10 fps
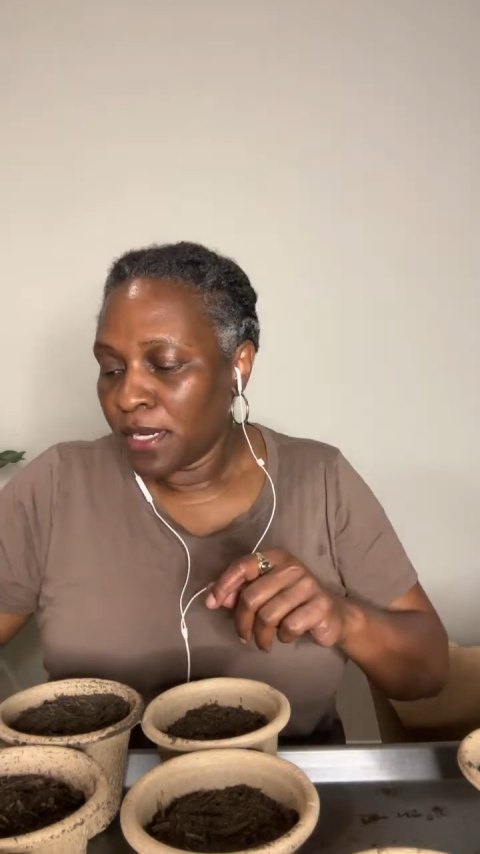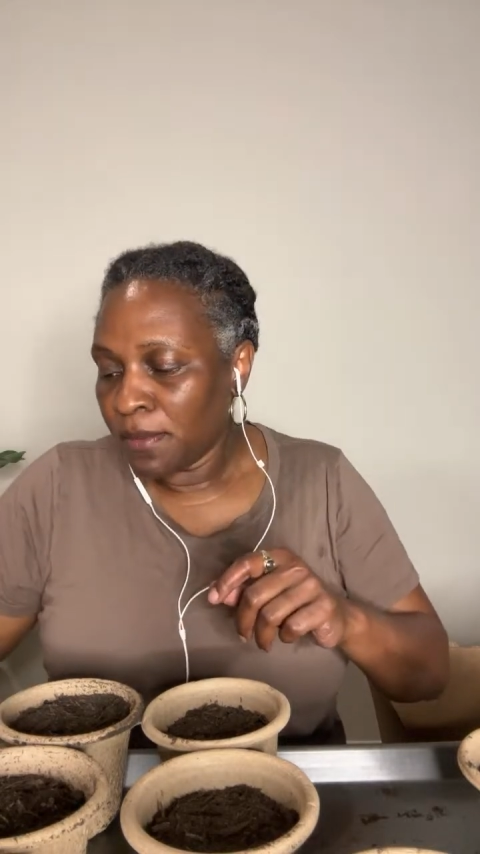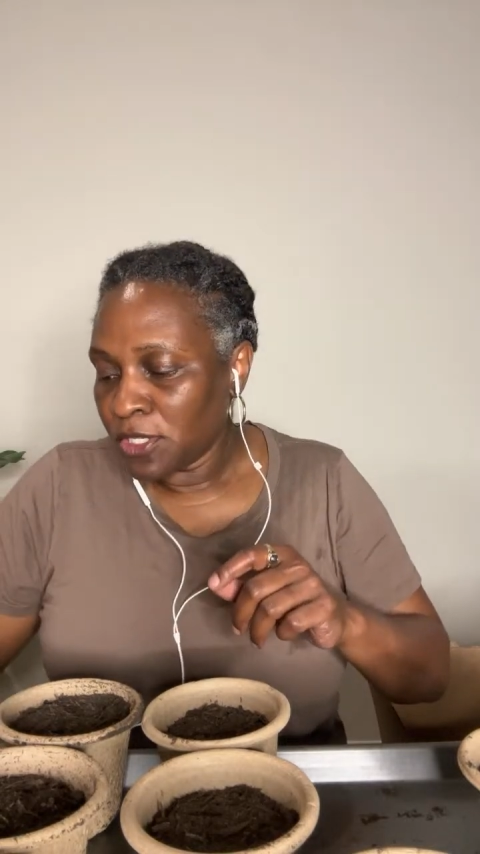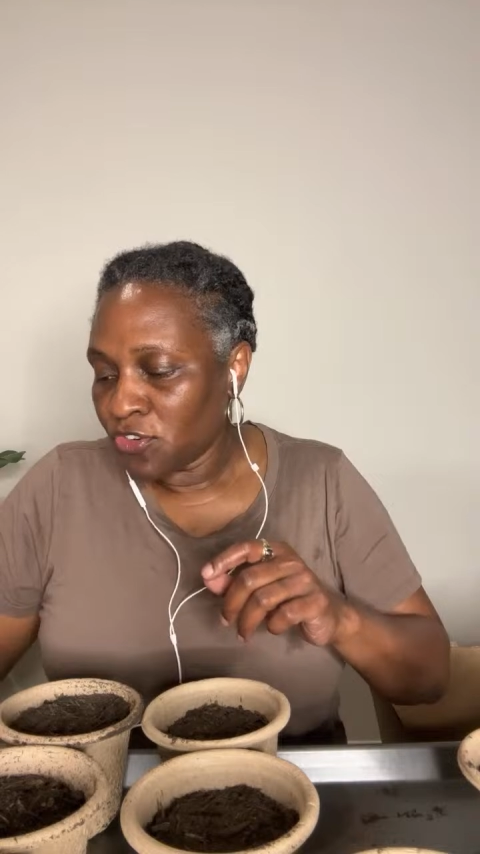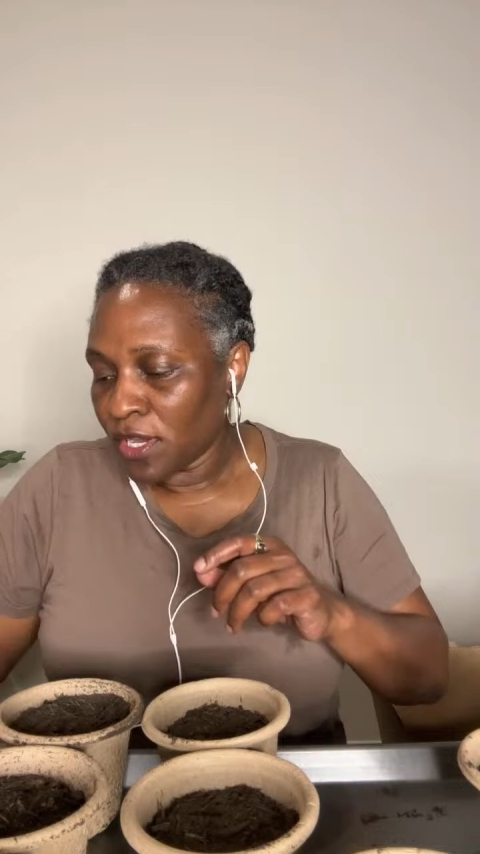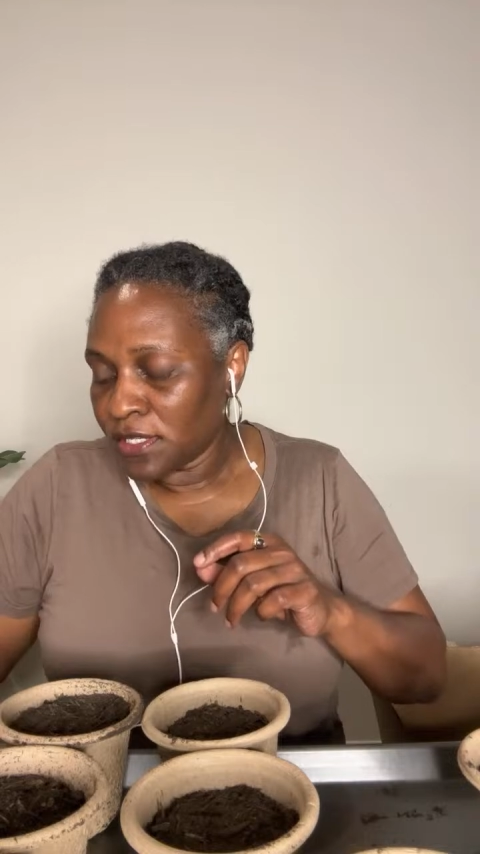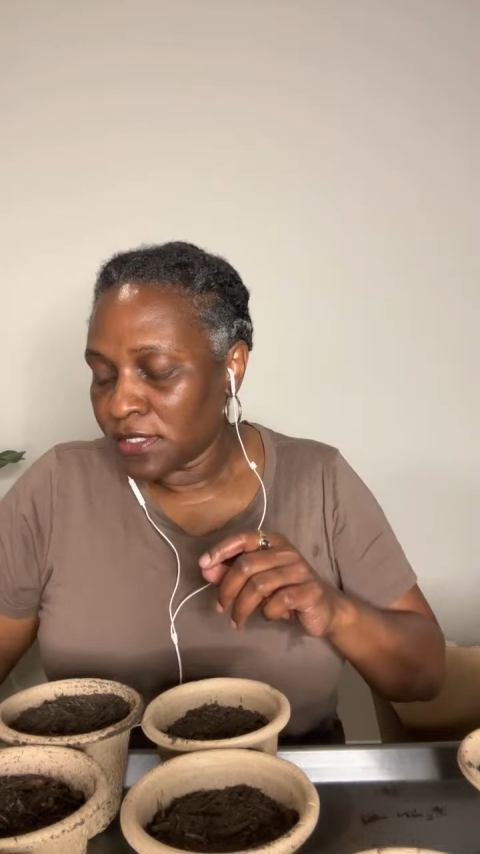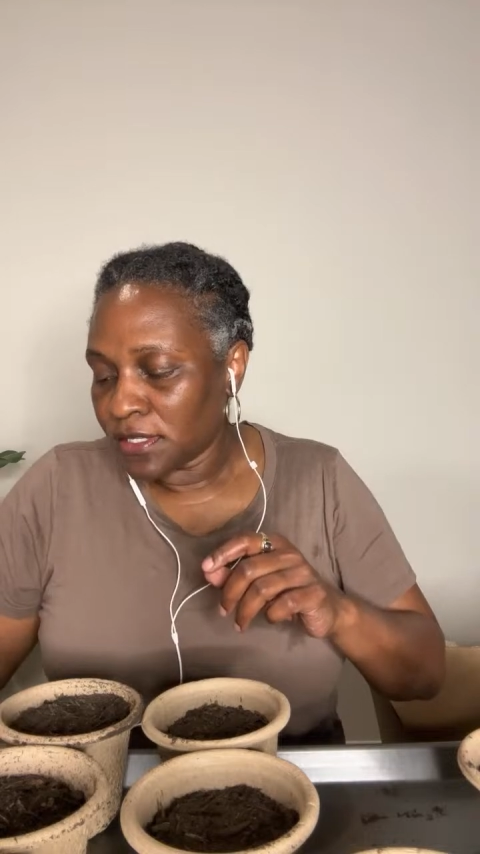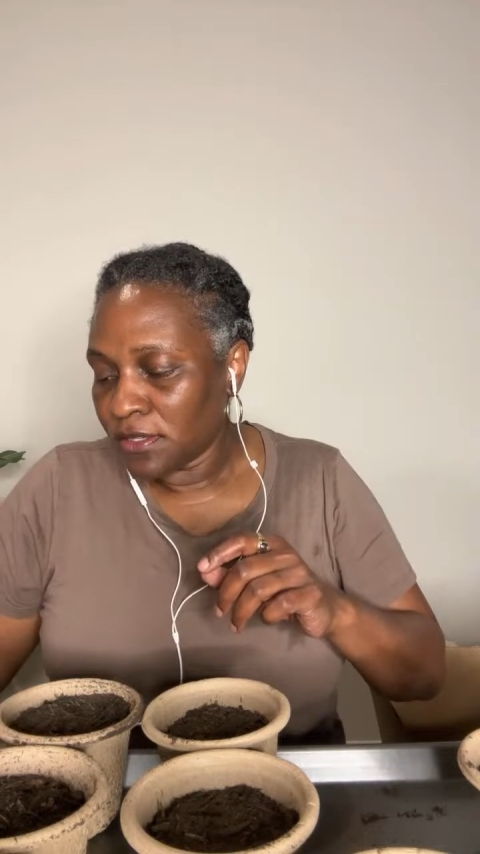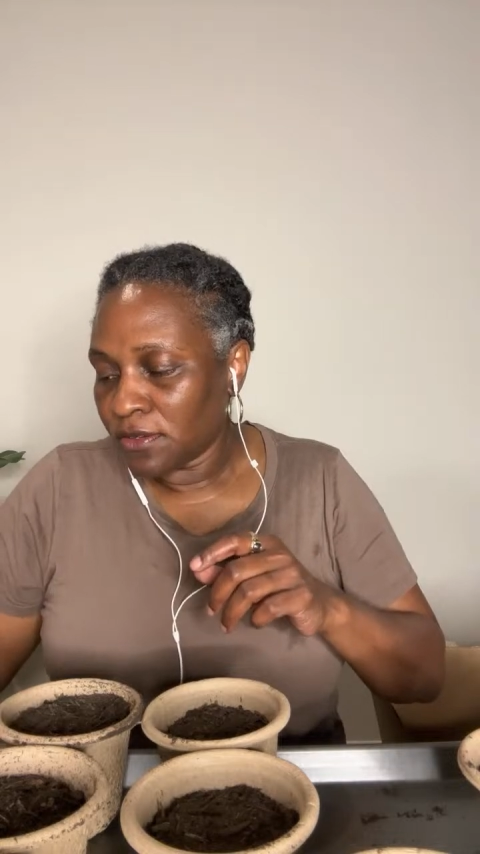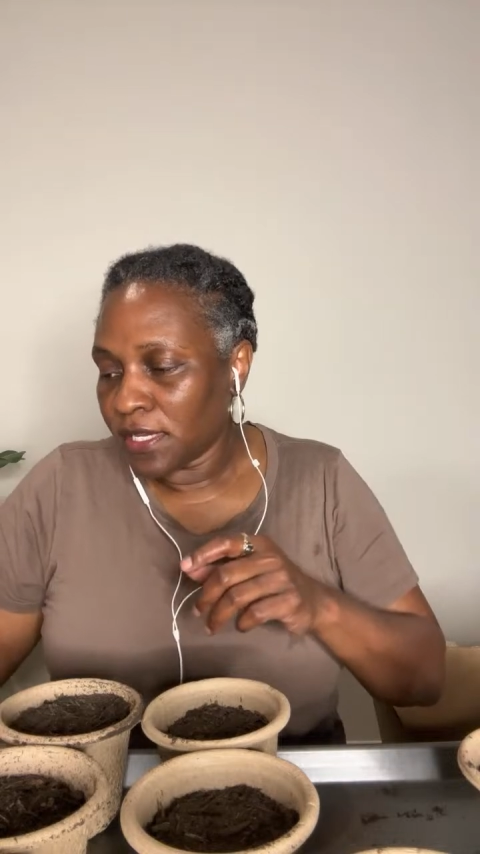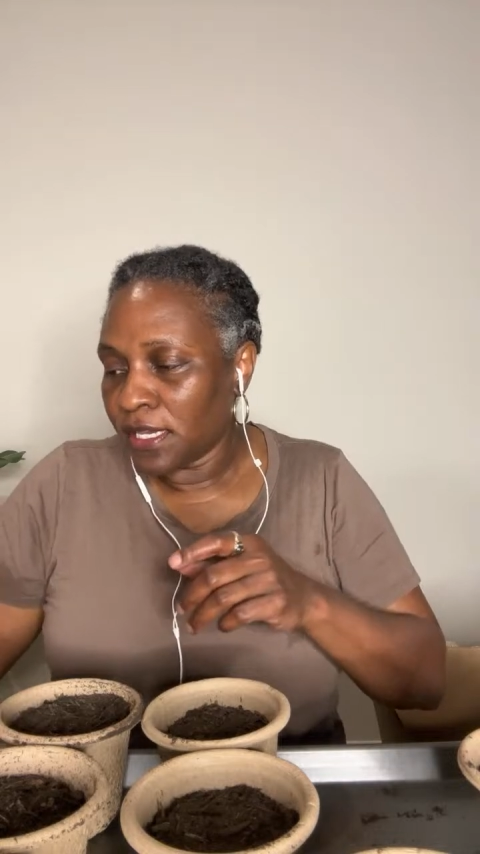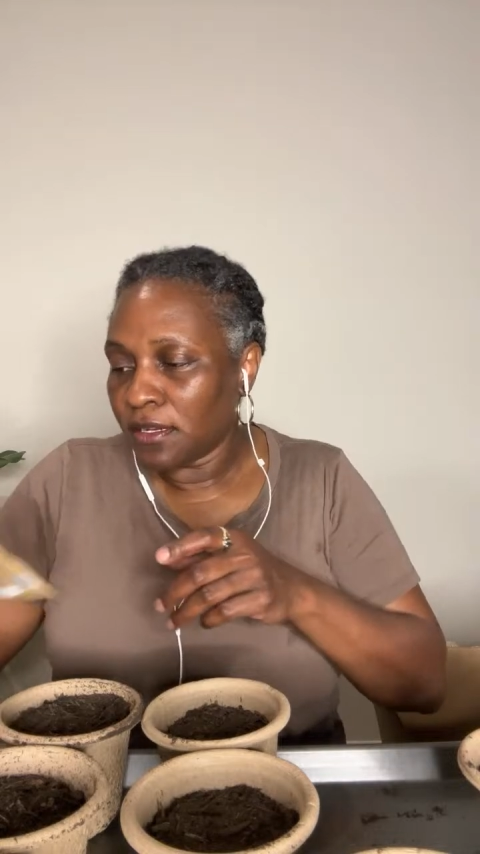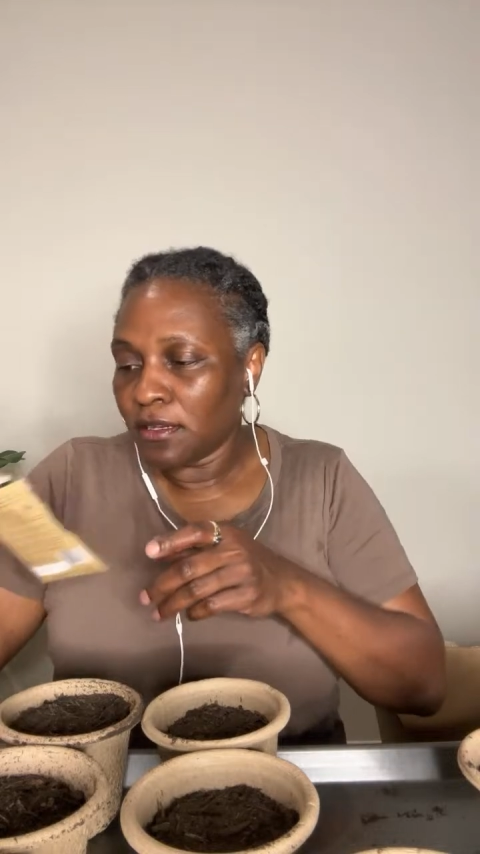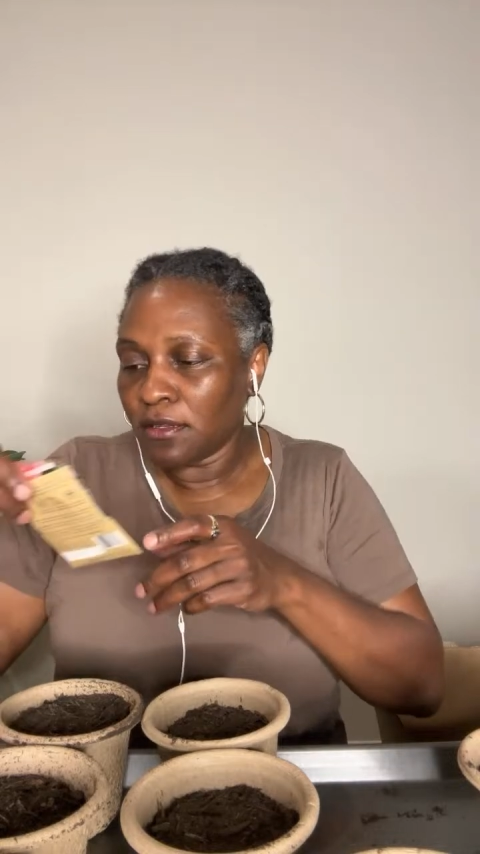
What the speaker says: I'm gonna try this other cantaloupe.